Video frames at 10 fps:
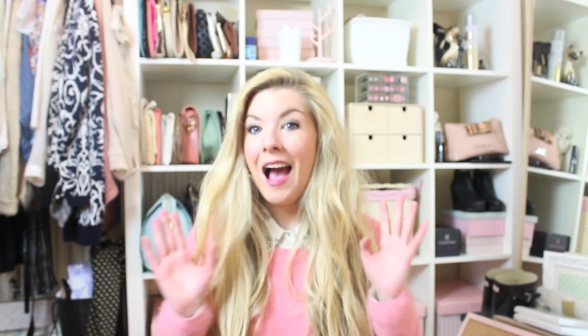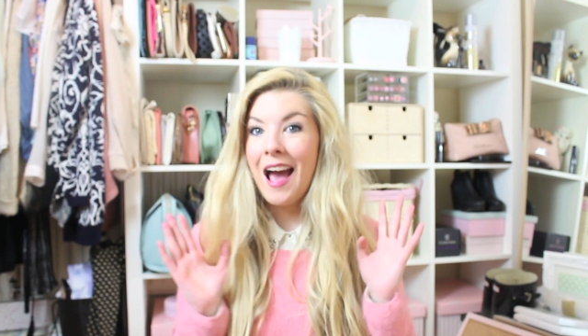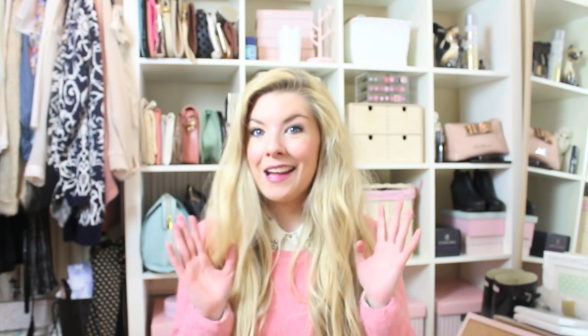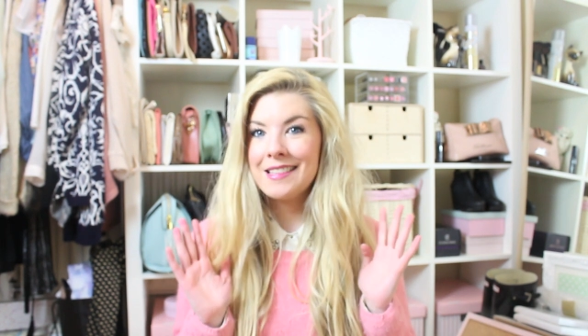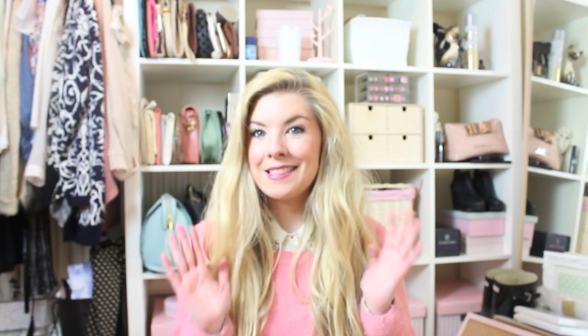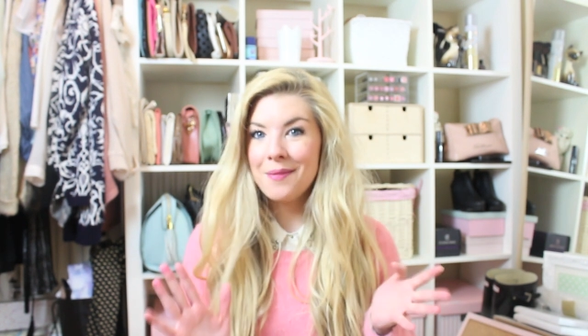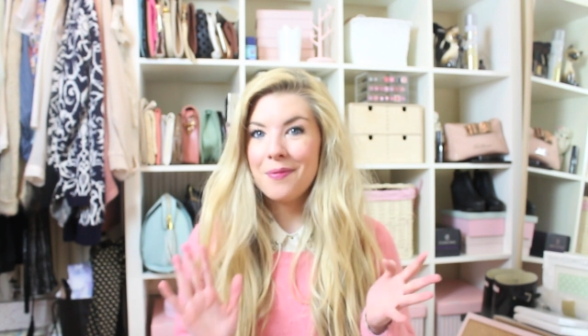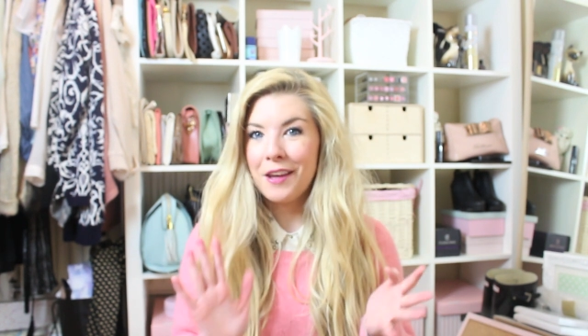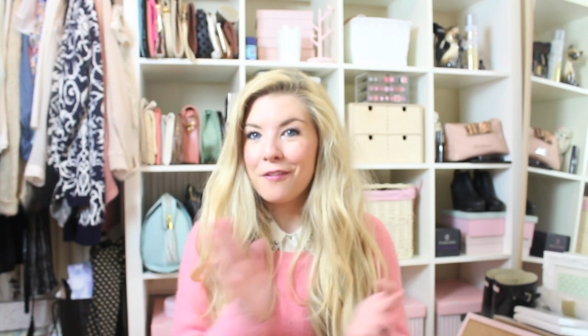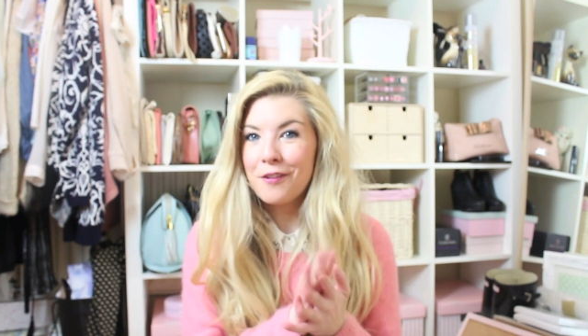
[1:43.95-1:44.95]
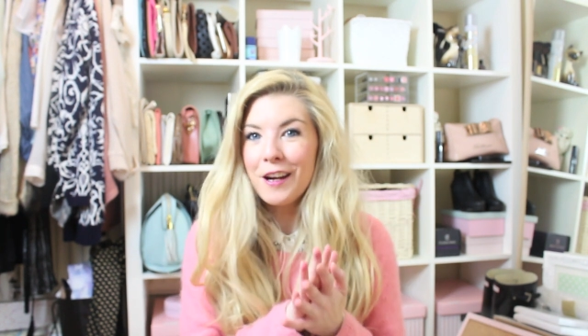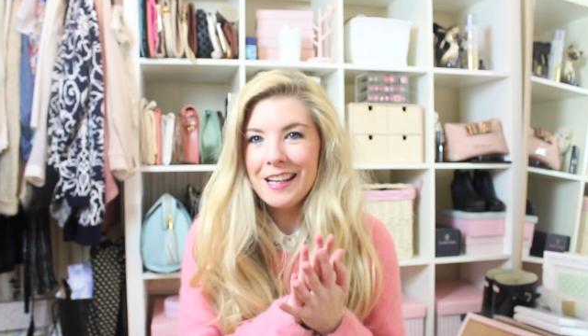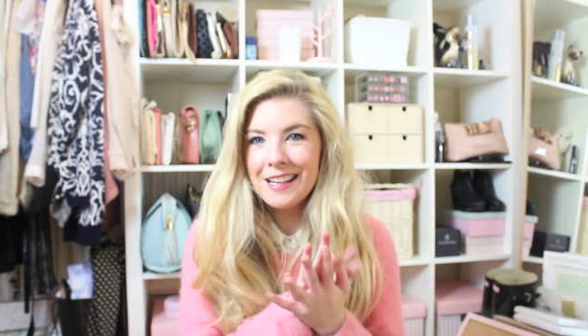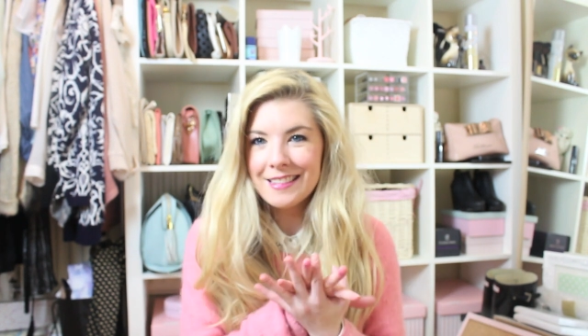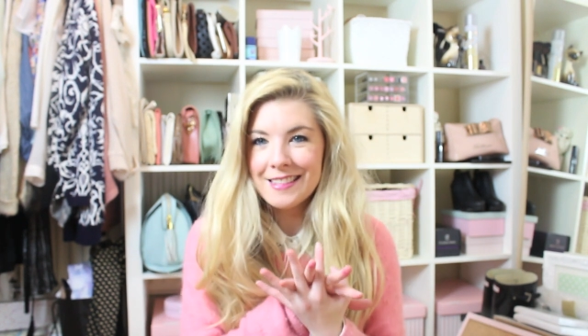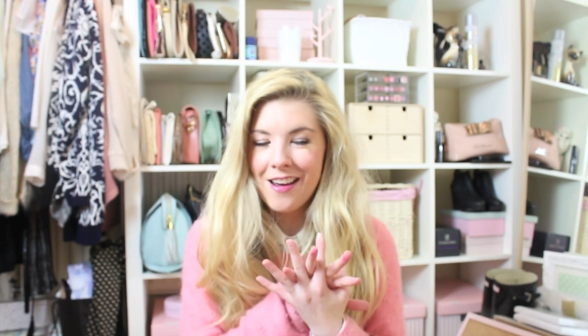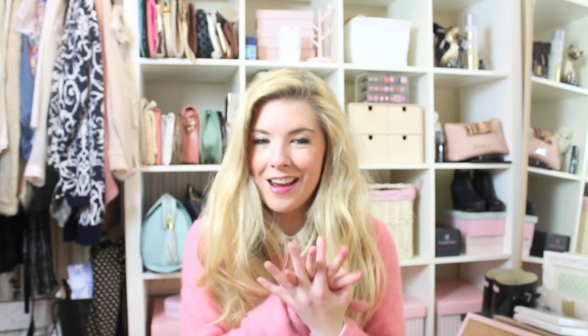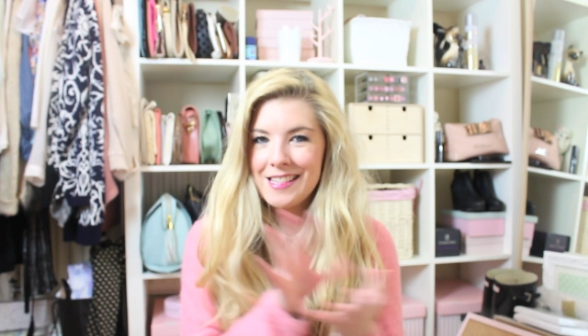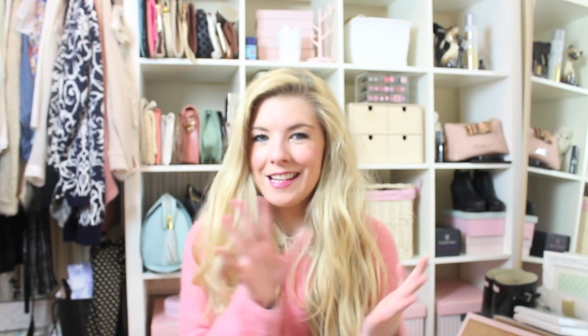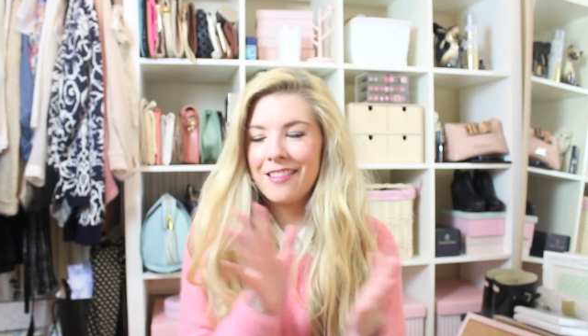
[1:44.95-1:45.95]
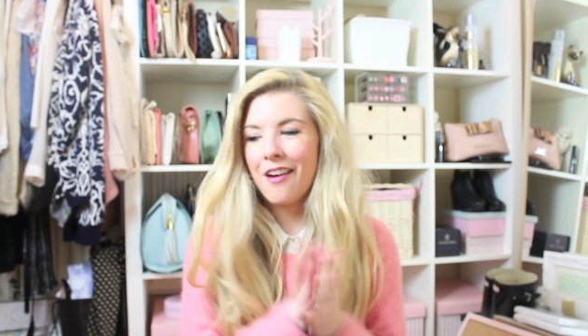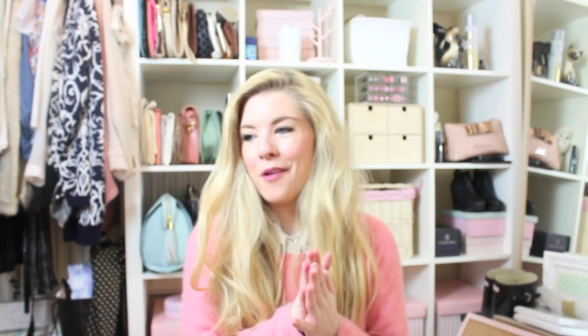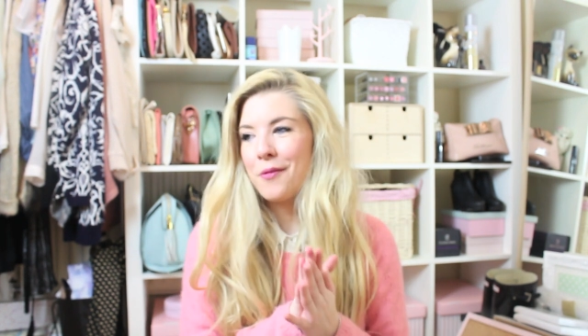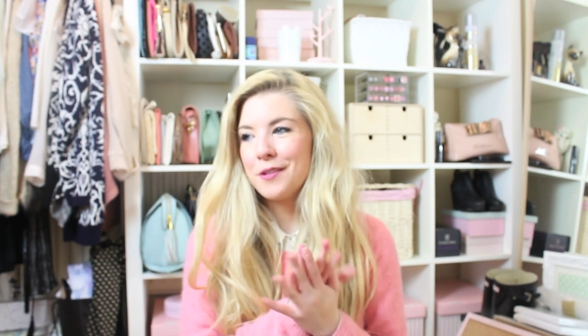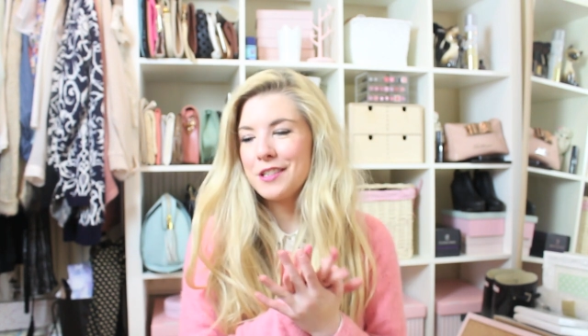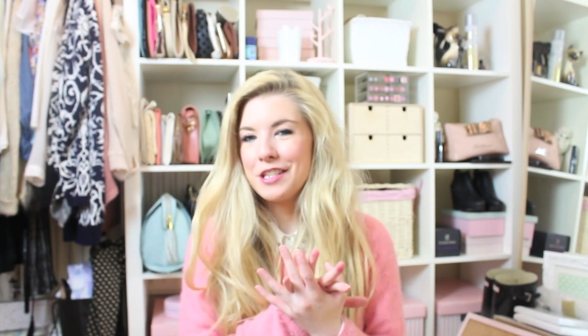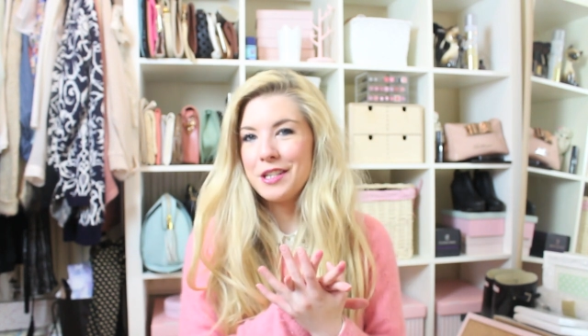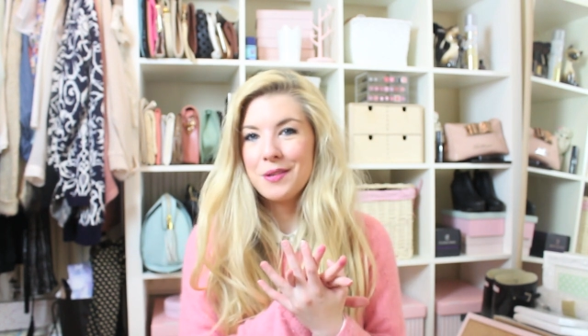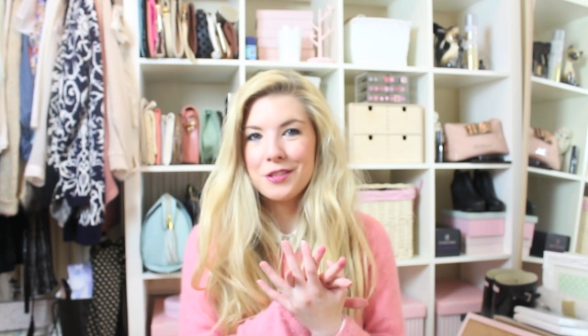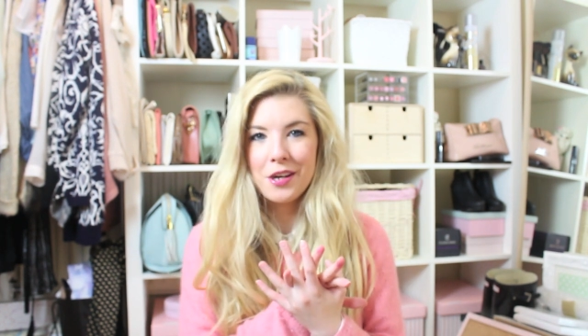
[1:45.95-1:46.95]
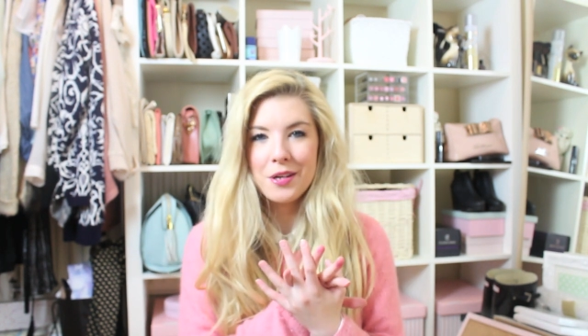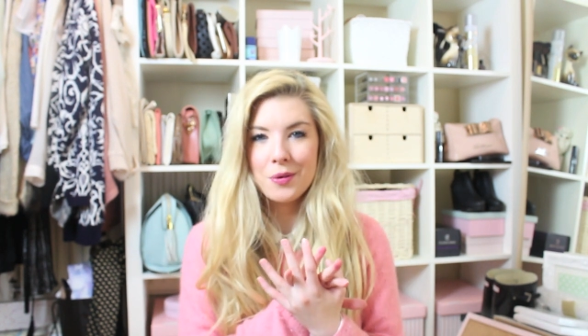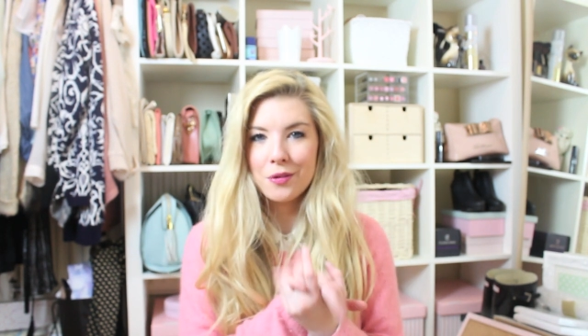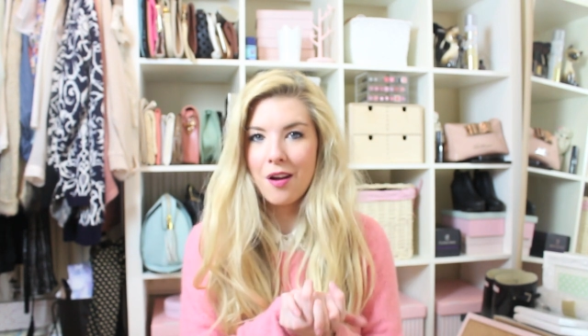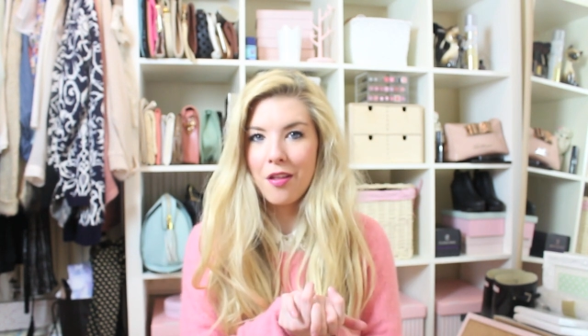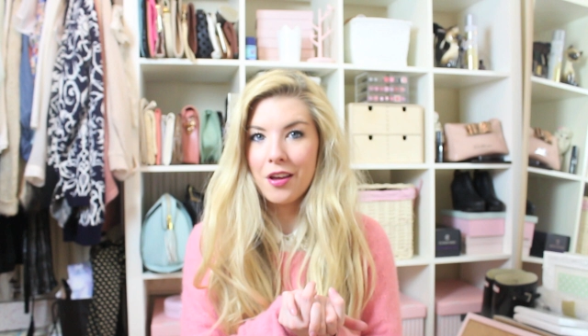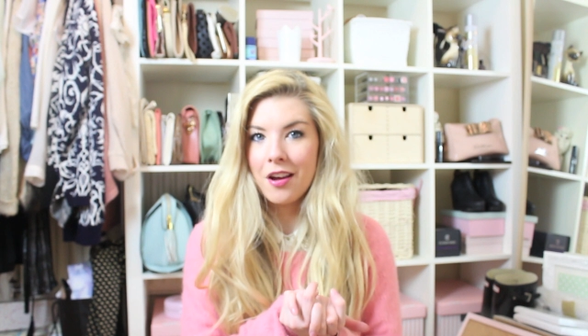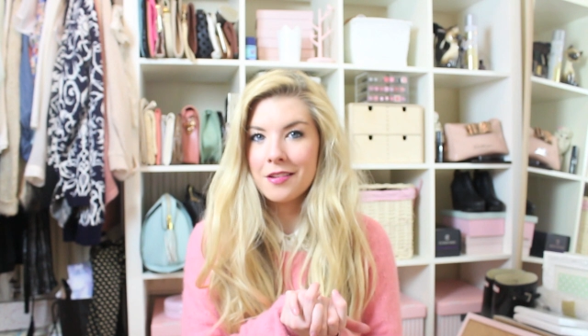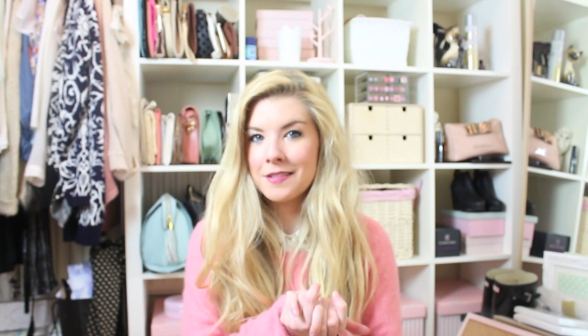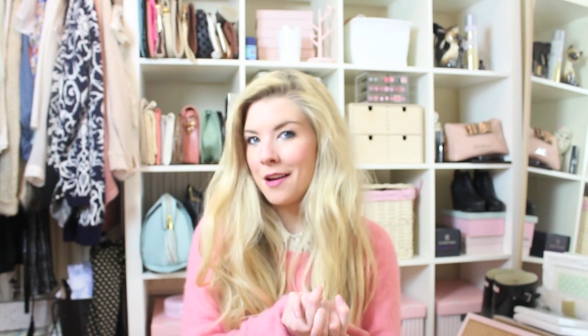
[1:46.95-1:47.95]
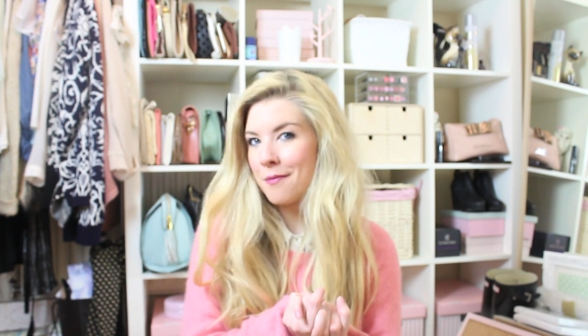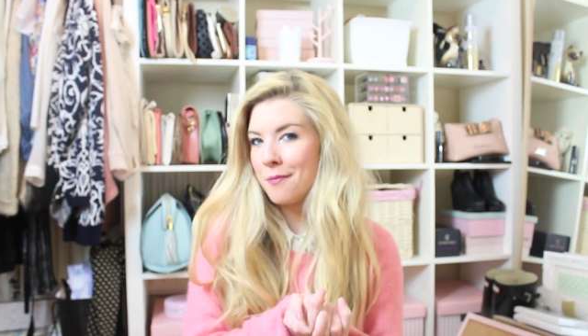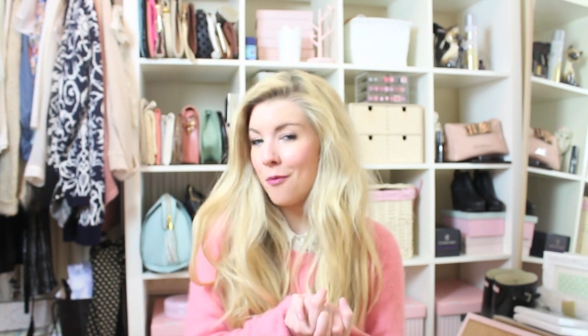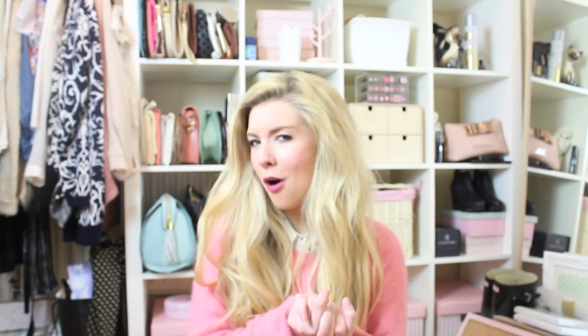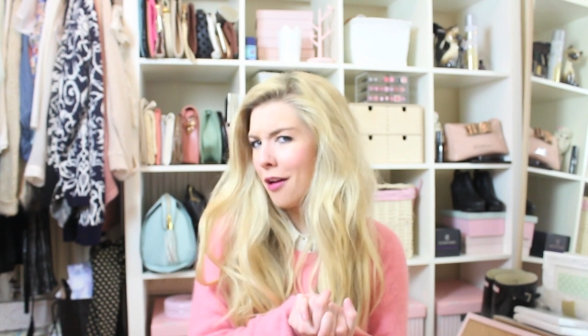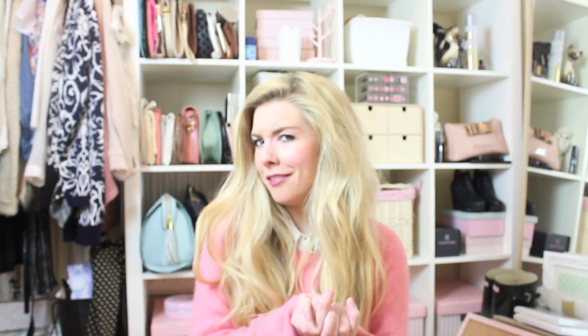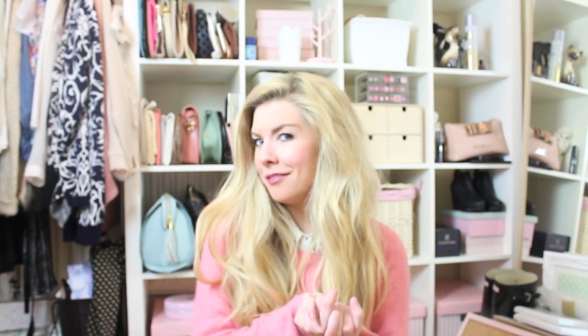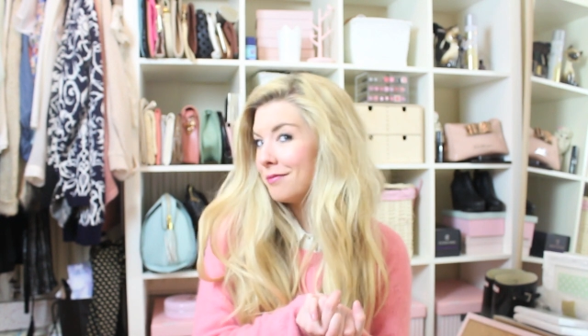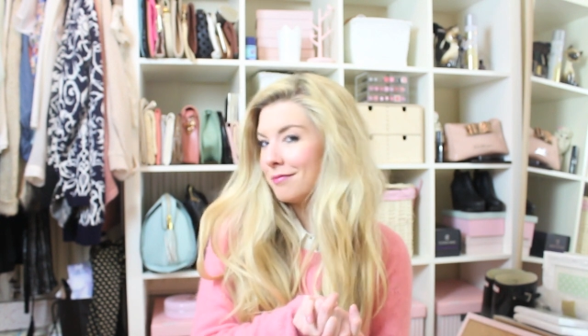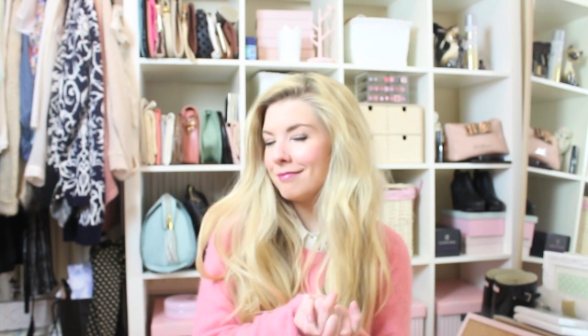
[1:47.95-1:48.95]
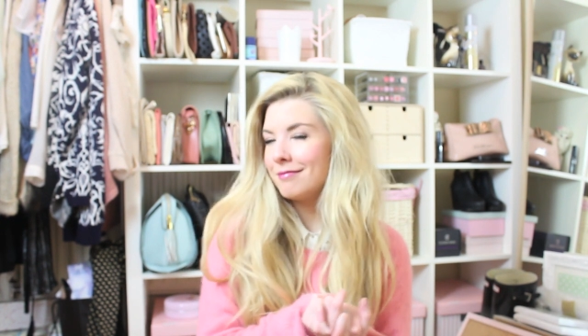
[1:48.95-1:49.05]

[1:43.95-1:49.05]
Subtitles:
and something really exciting that I want to show you, or rather someone